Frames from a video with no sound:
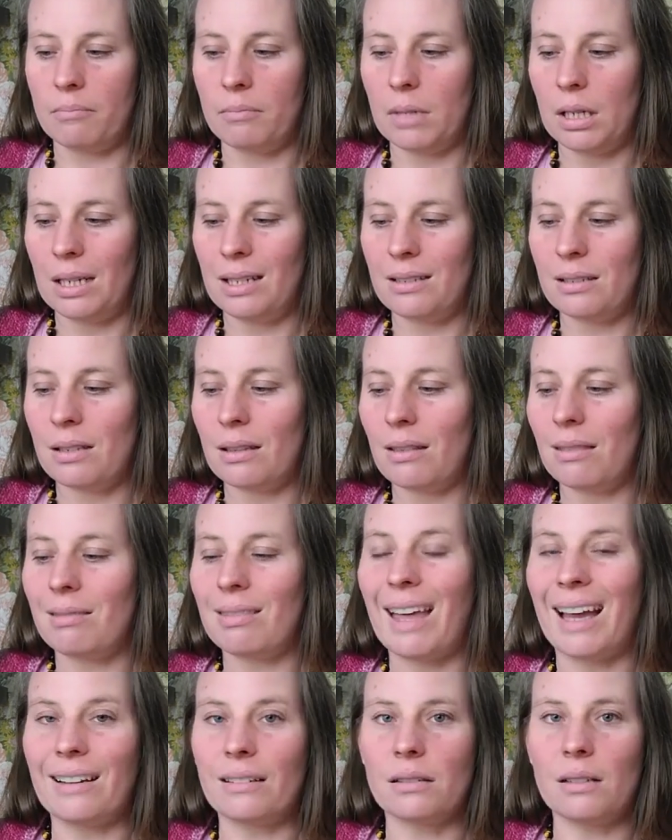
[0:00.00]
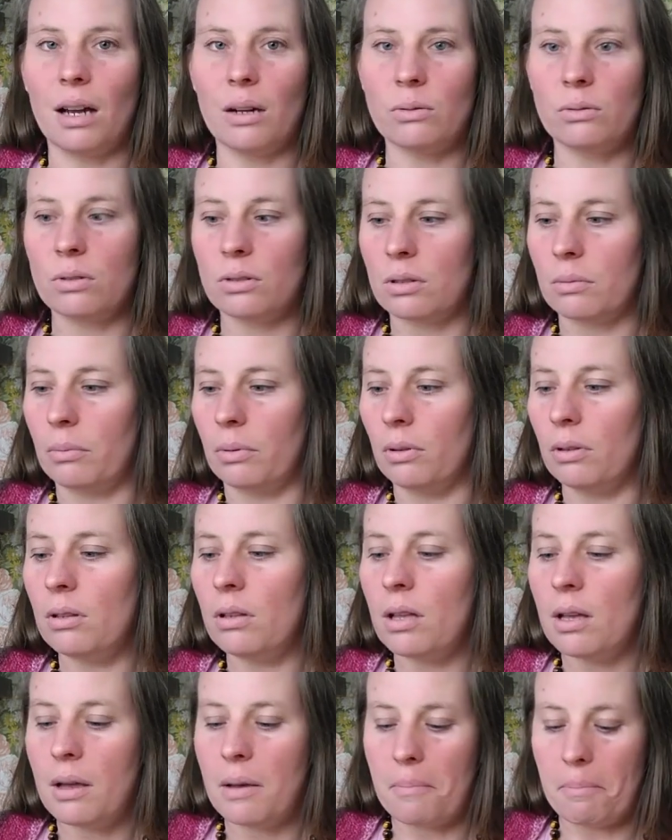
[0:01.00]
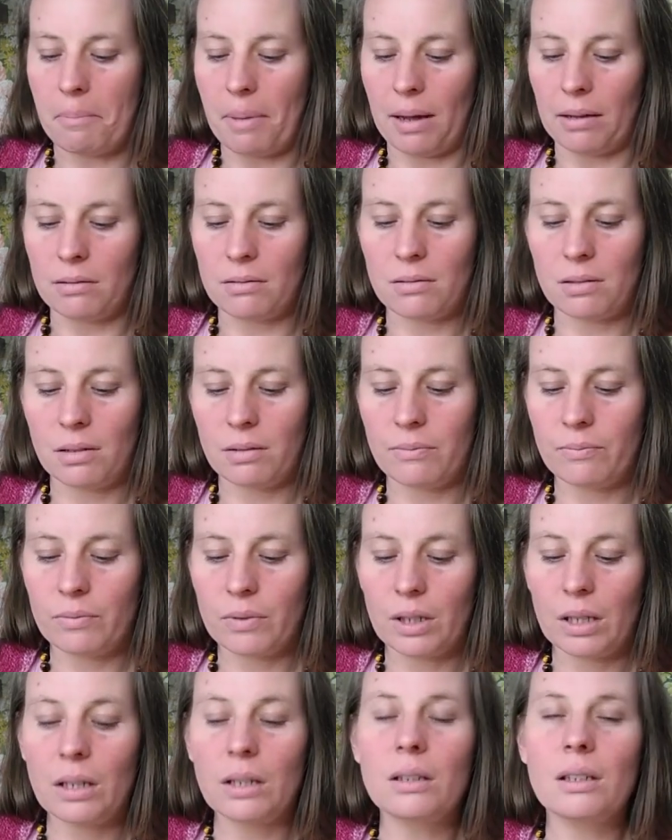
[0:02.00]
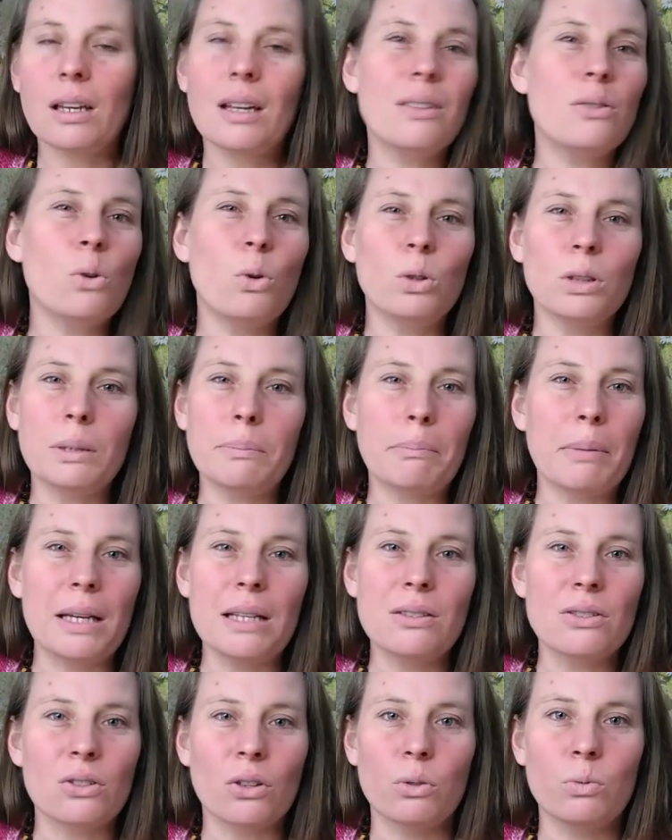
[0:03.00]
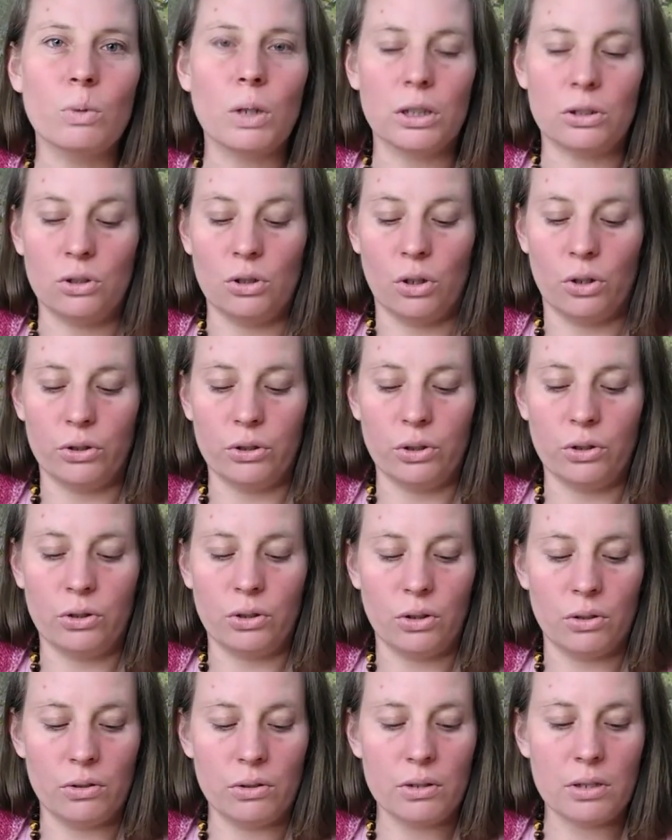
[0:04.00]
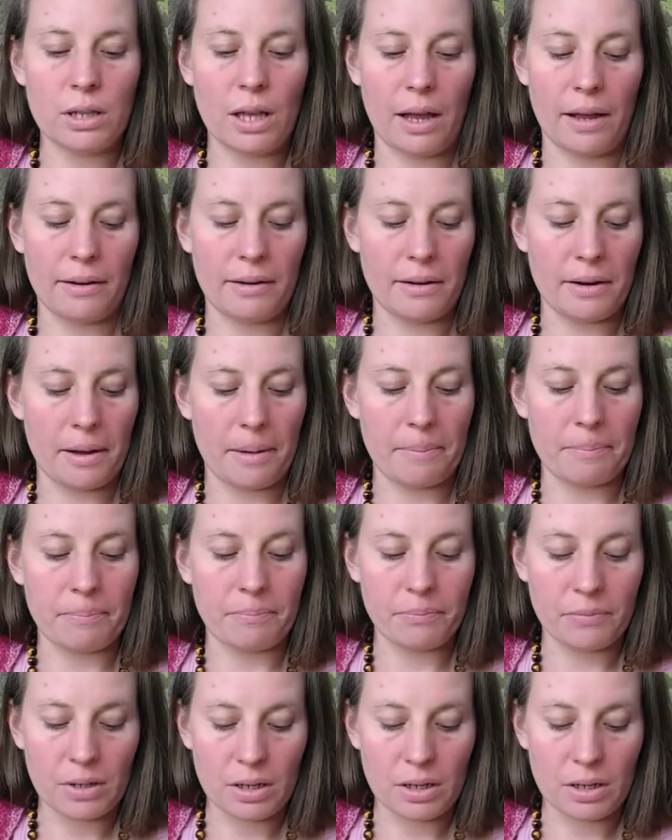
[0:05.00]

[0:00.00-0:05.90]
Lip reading: it isn't that noticeable, but it all depends on what yarn you use, and